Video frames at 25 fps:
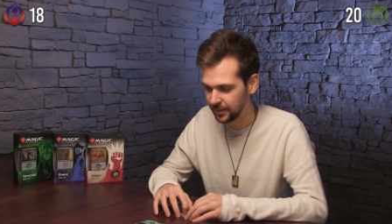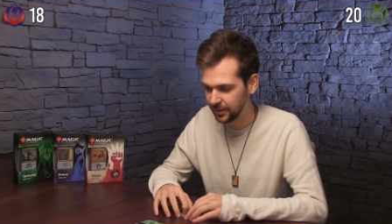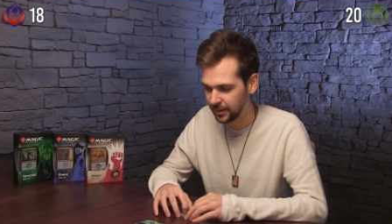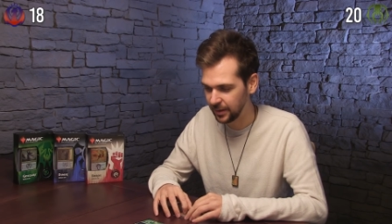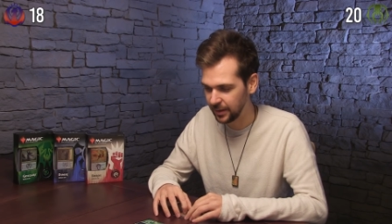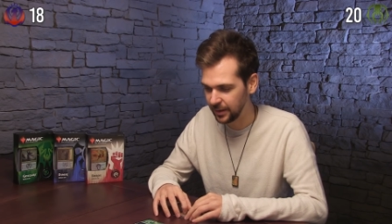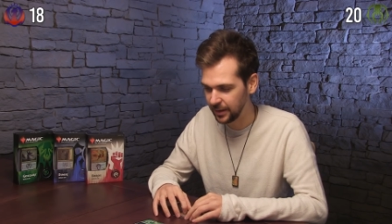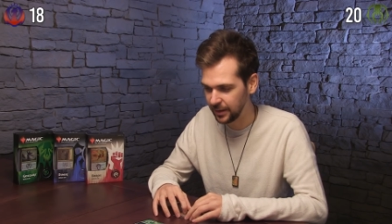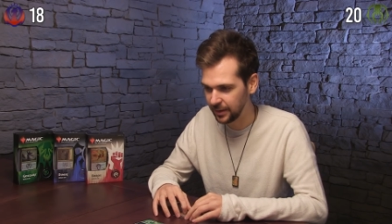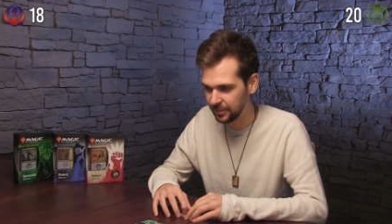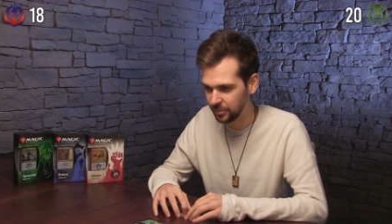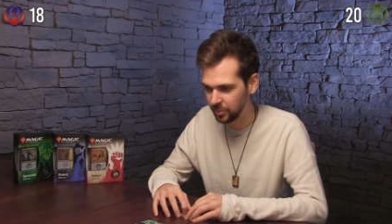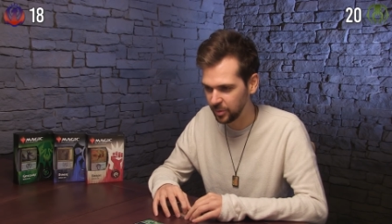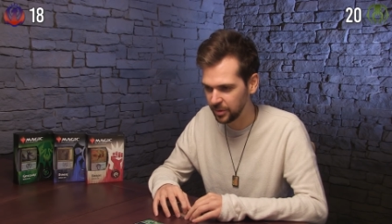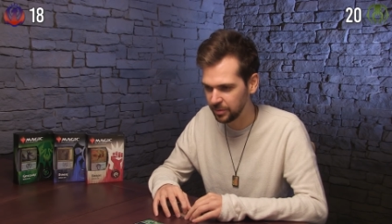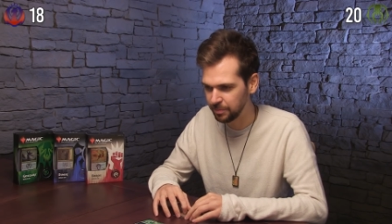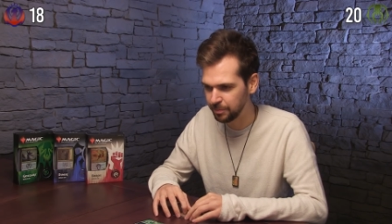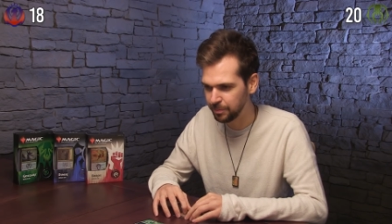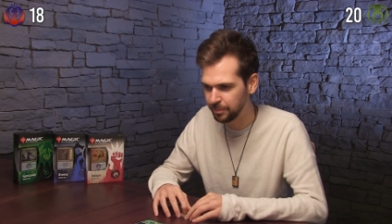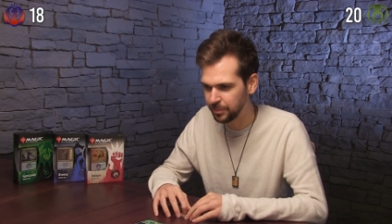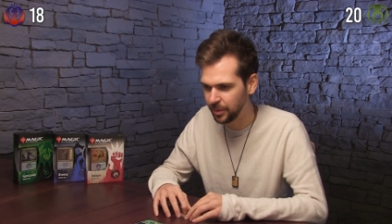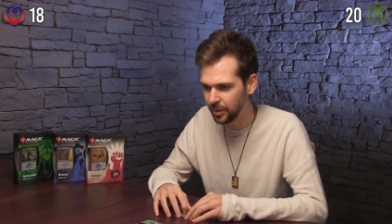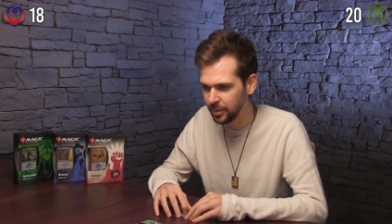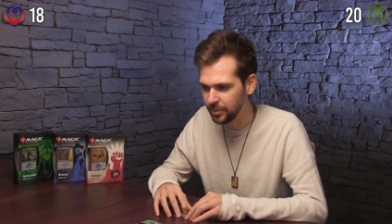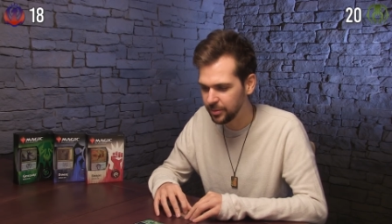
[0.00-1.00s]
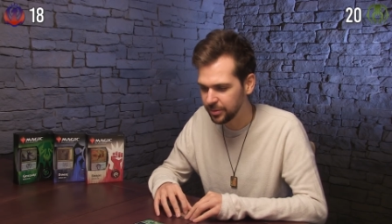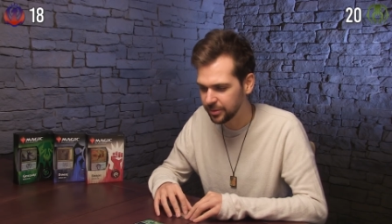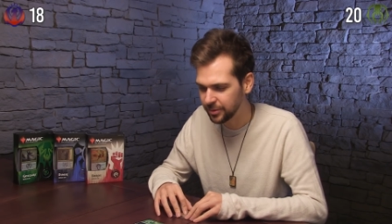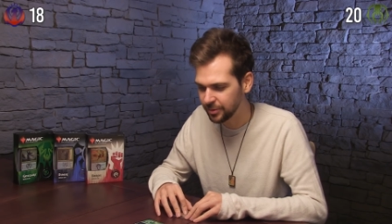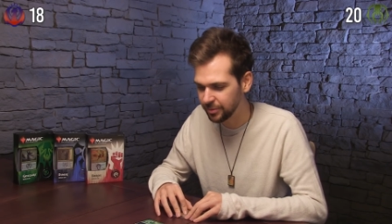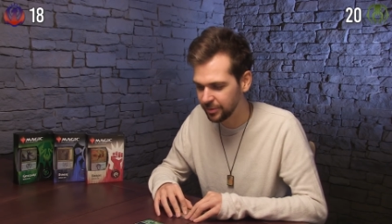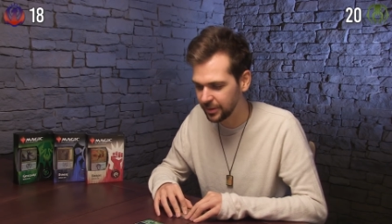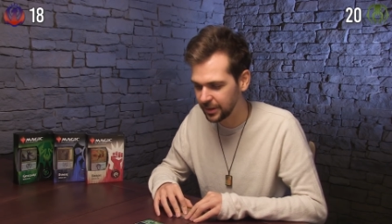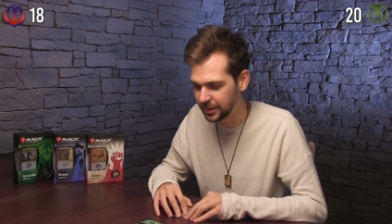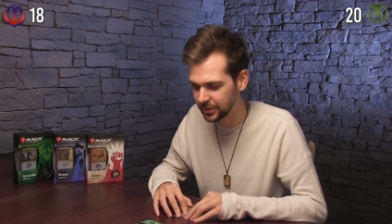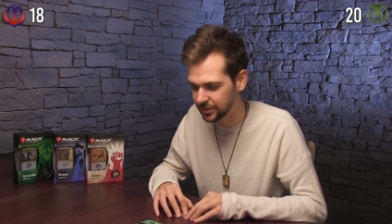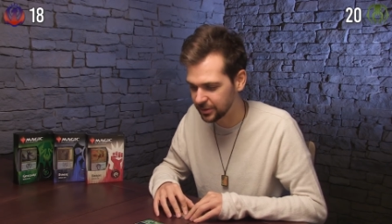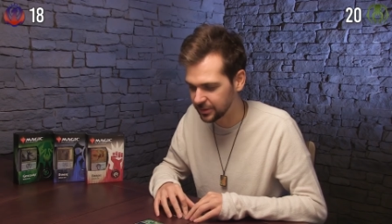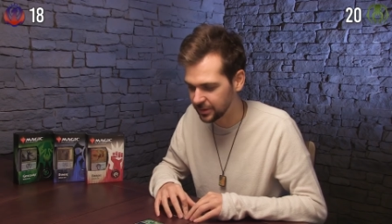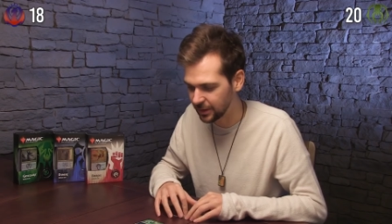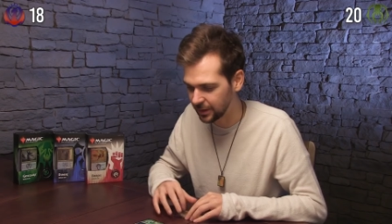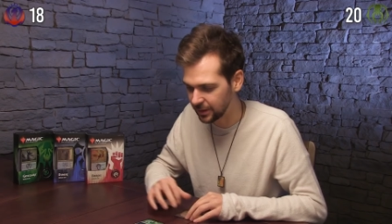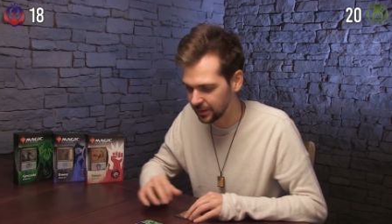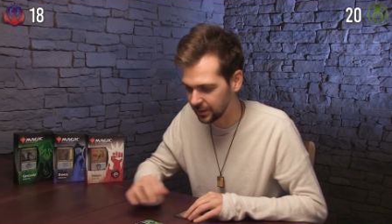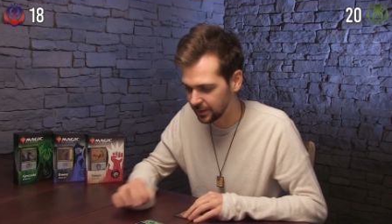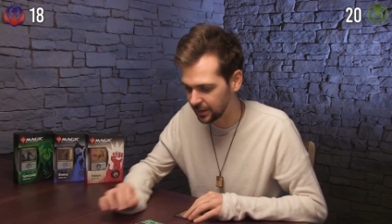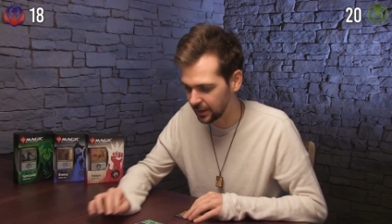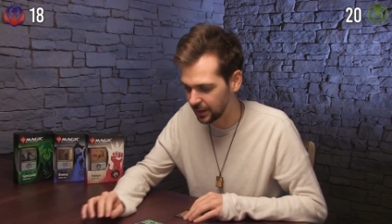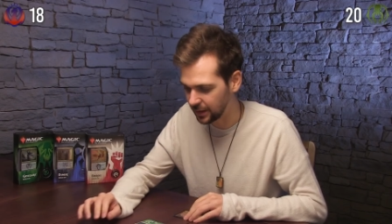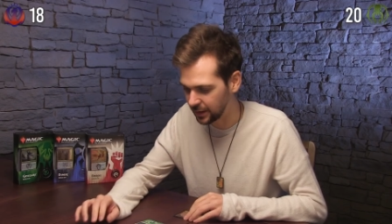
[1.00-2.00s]
um, with both creatures, I
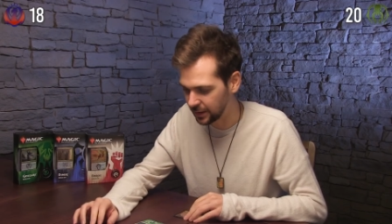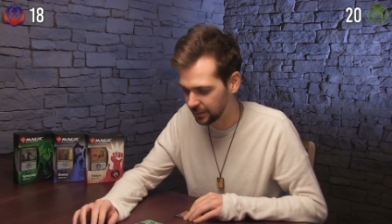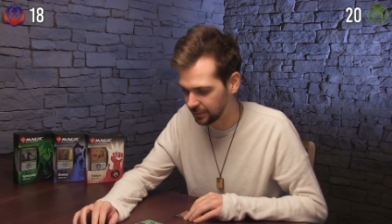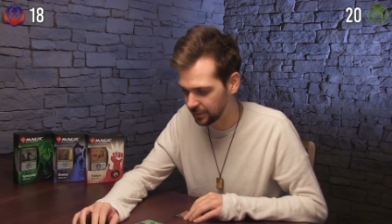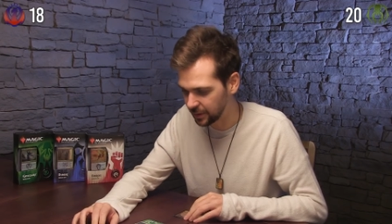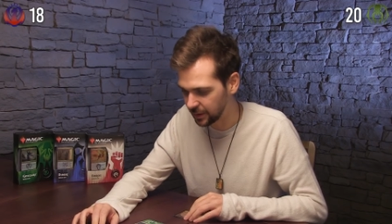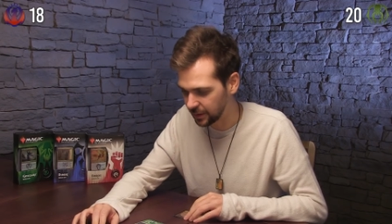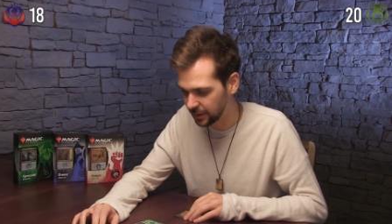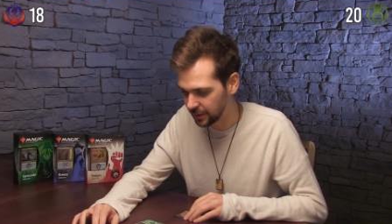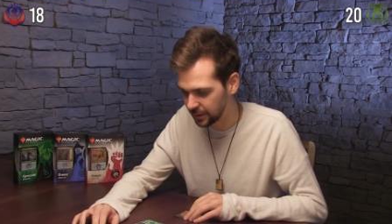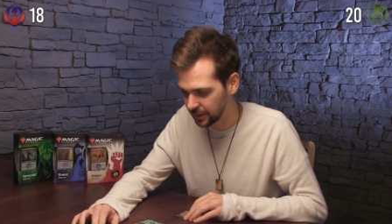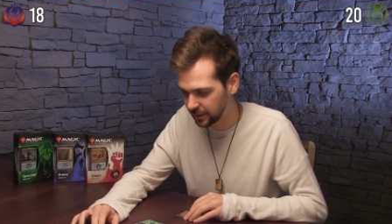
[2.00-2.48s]
think. I'm going